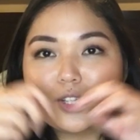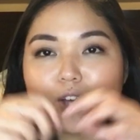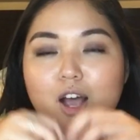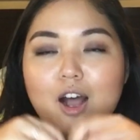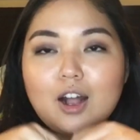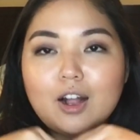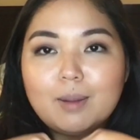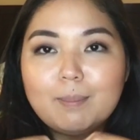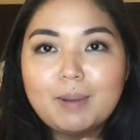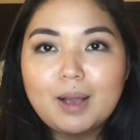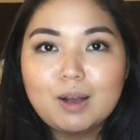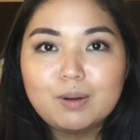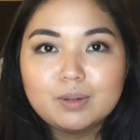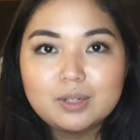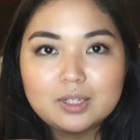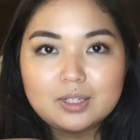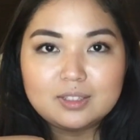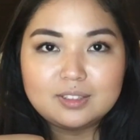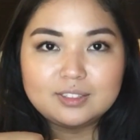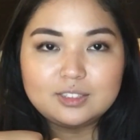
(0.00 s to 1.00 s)
talk about
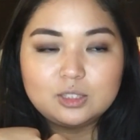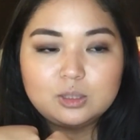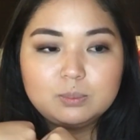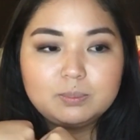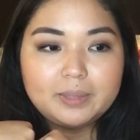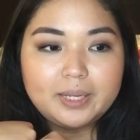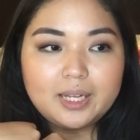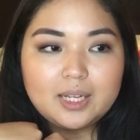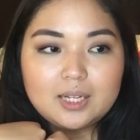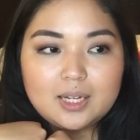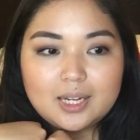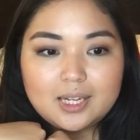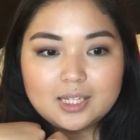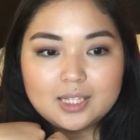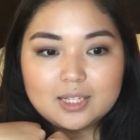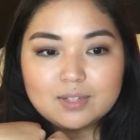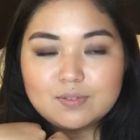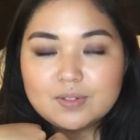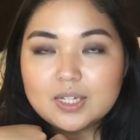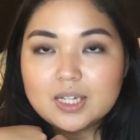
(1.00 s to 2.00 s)
it a little bit
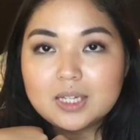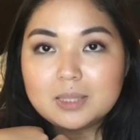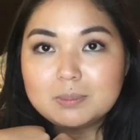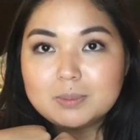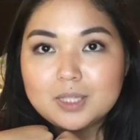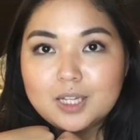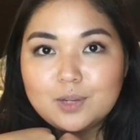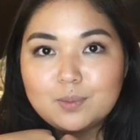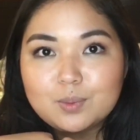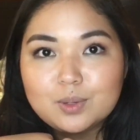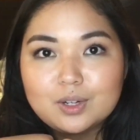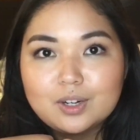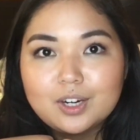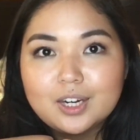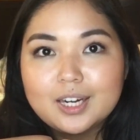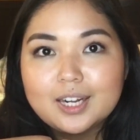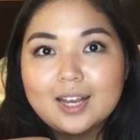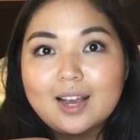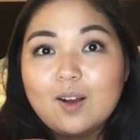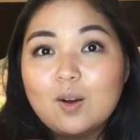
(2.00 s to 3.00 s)
and give an update
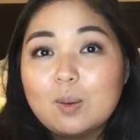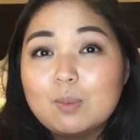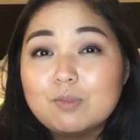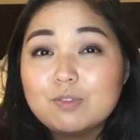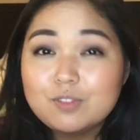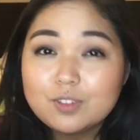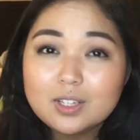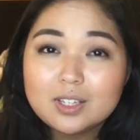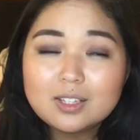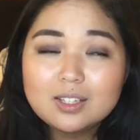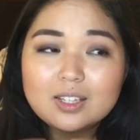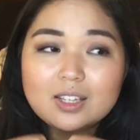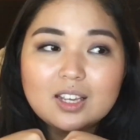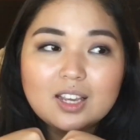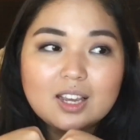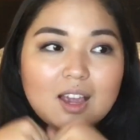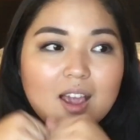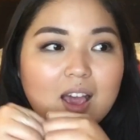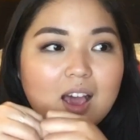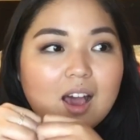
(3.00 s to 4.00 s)
regarding how I'm
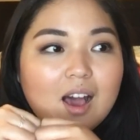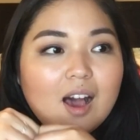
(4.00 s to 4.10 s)
feeling